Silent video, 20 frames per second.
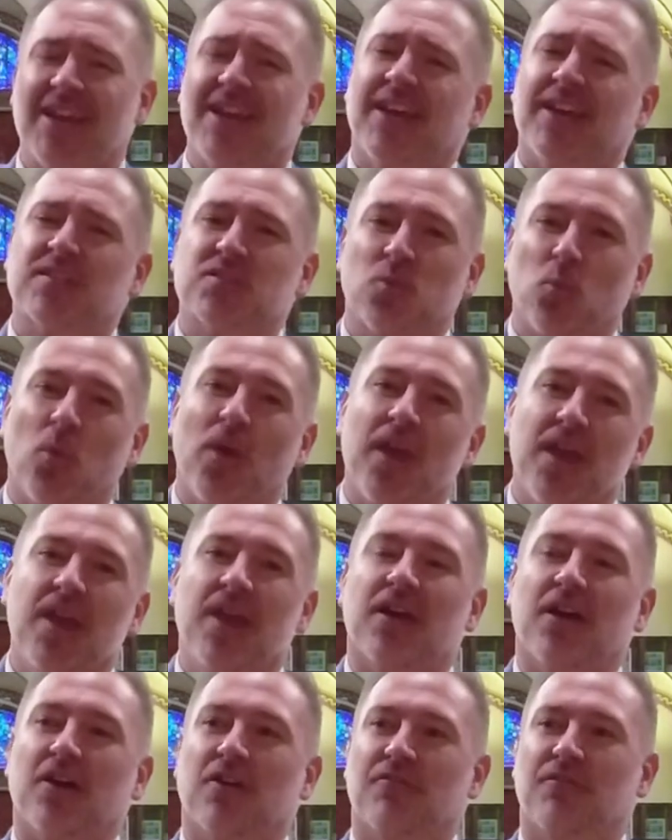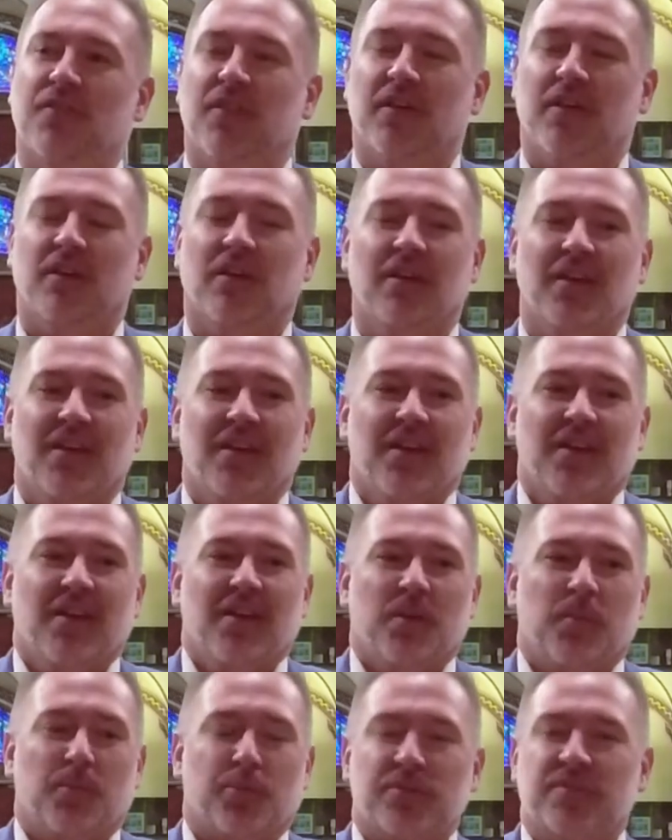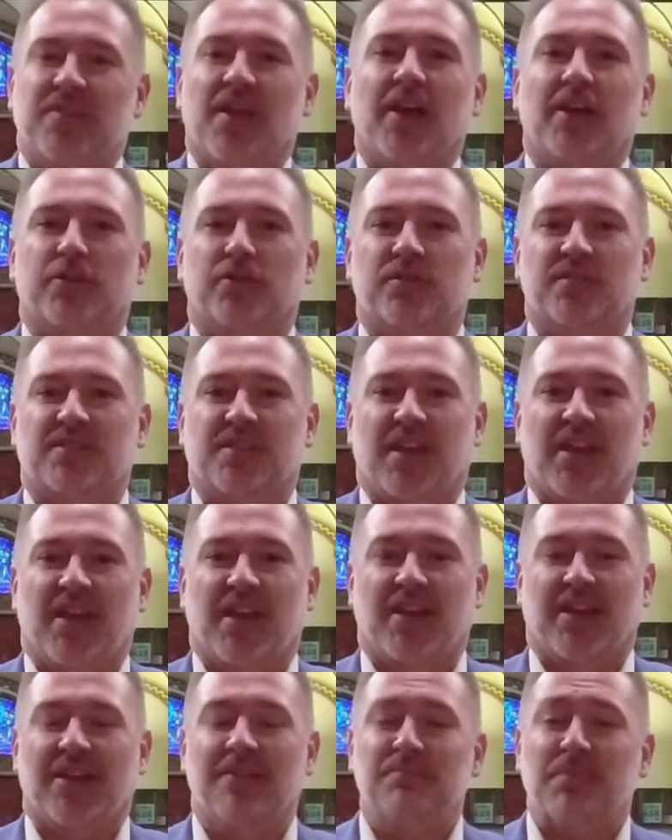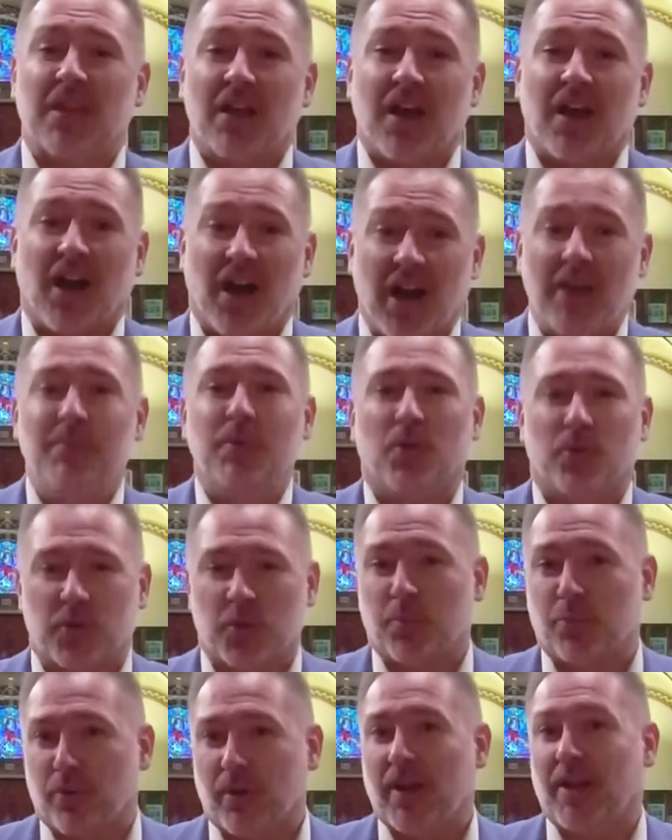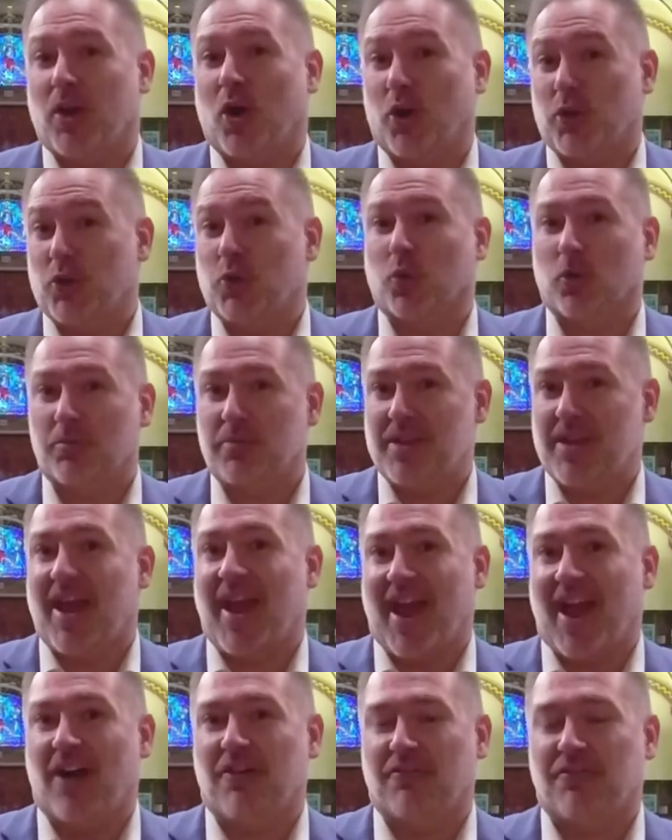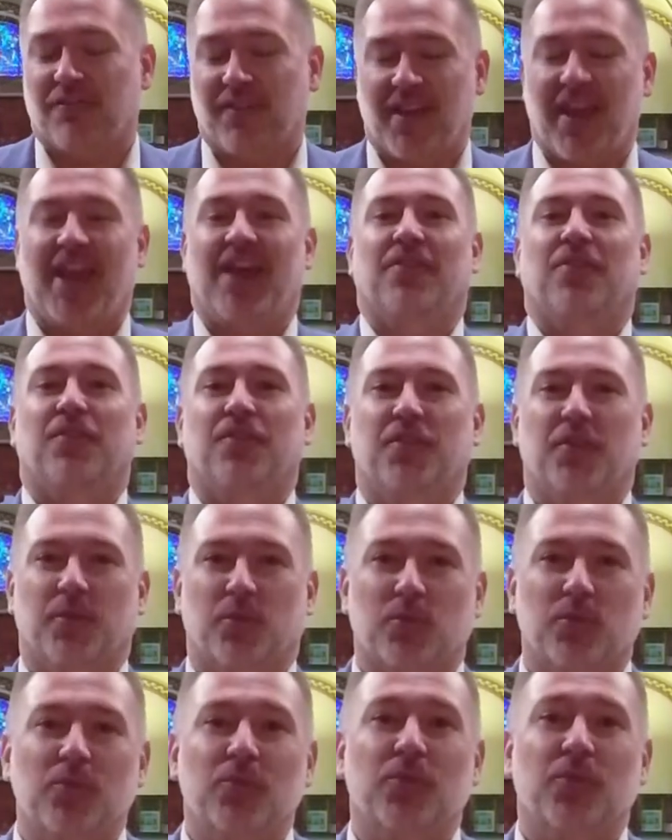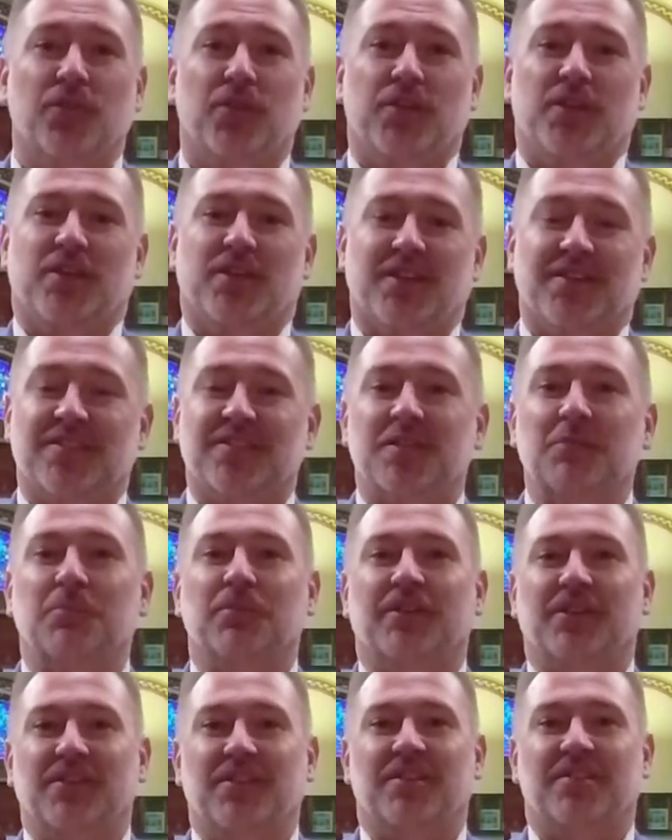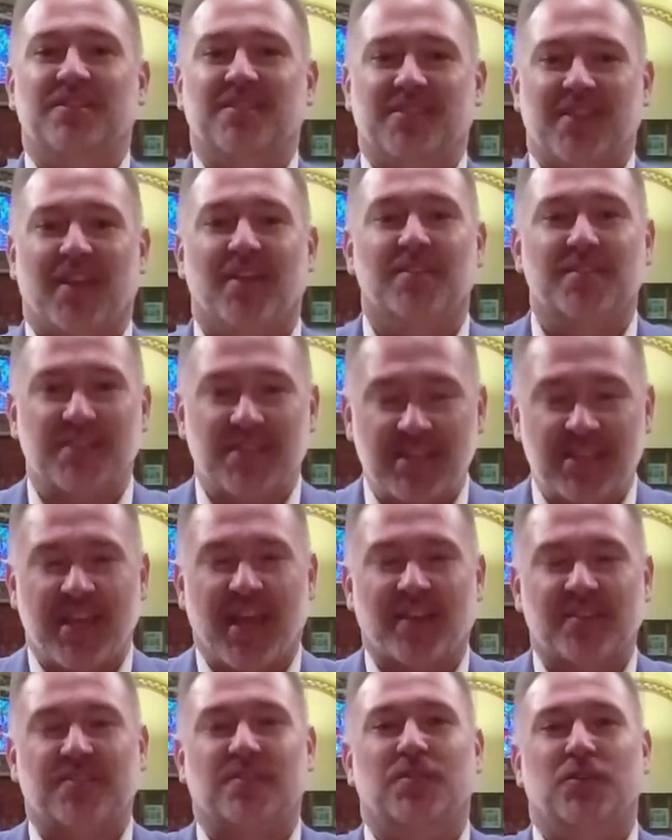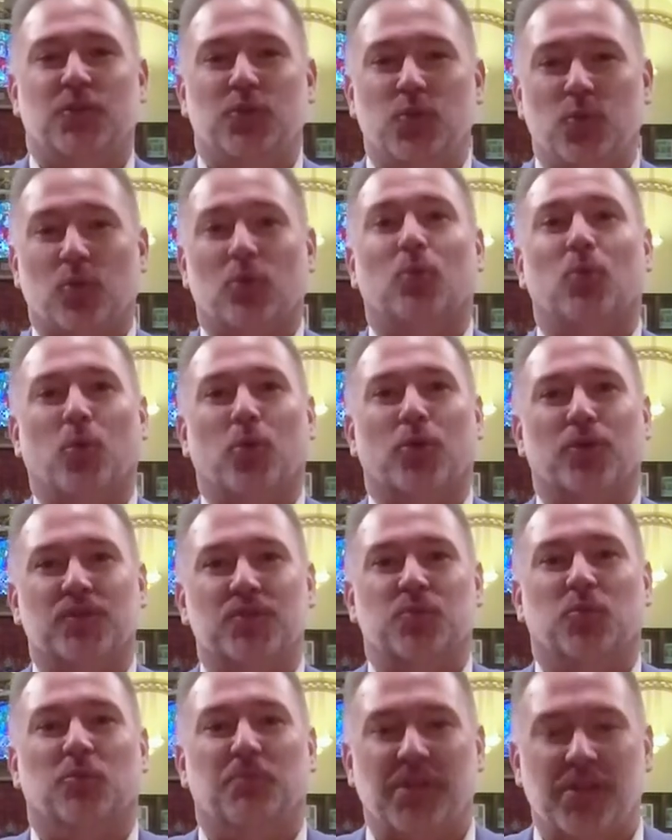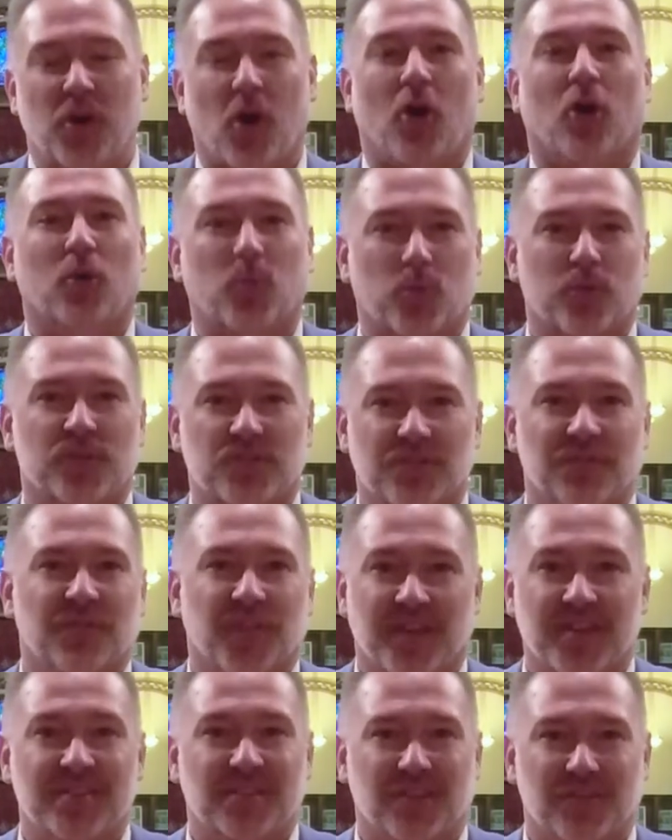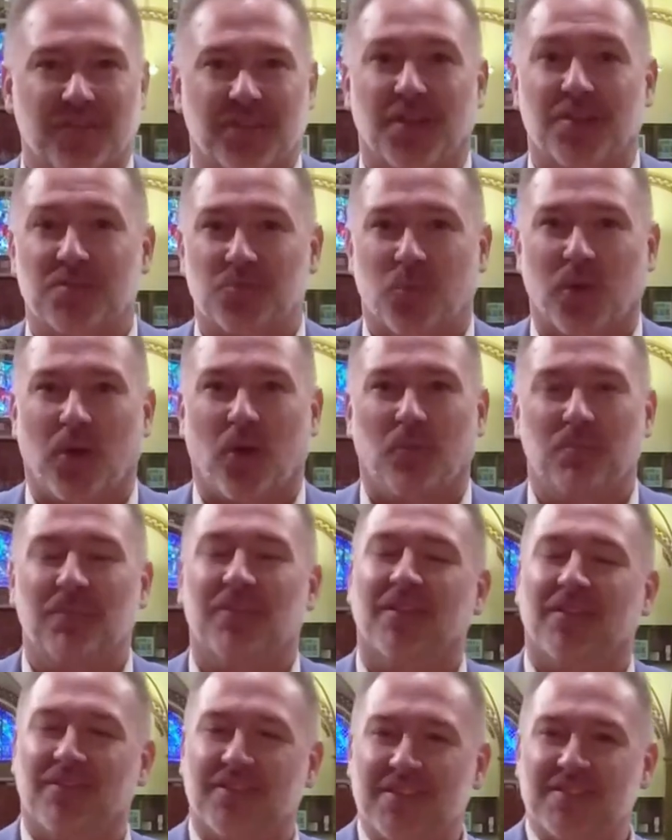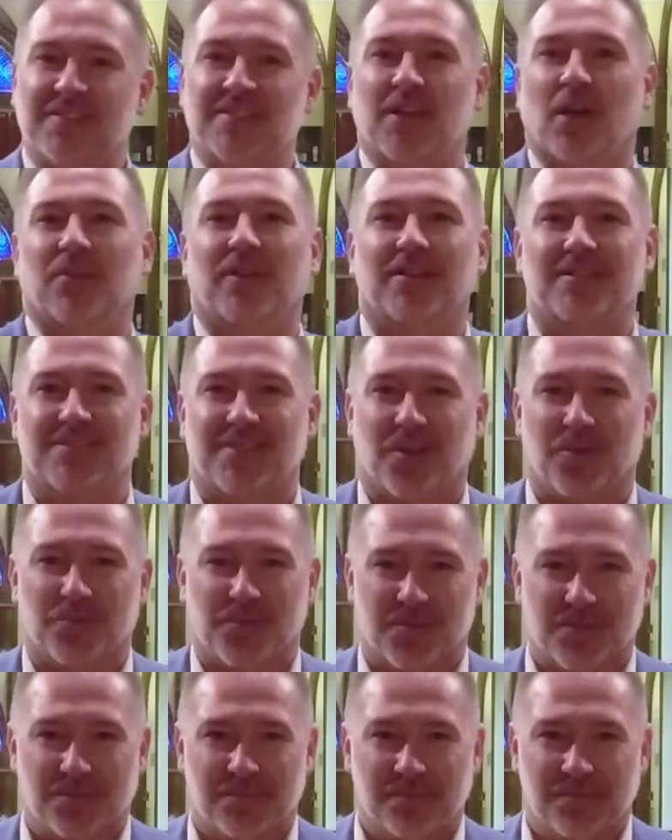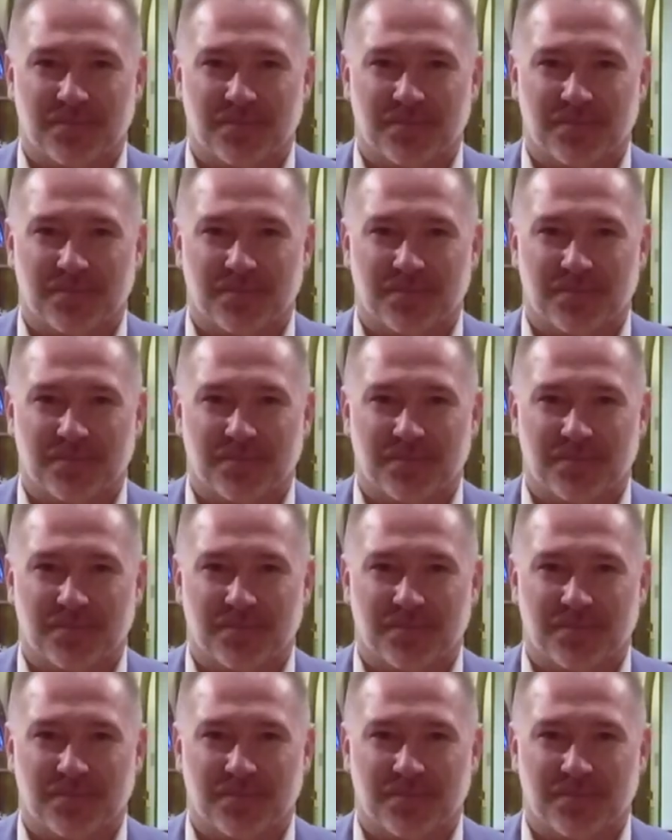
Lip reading: It's a way of the presider saying, I'm going to pray on your behalf. And the assembly then says, yes, your words will be our words of thanksgiving as well. This is how that sounds.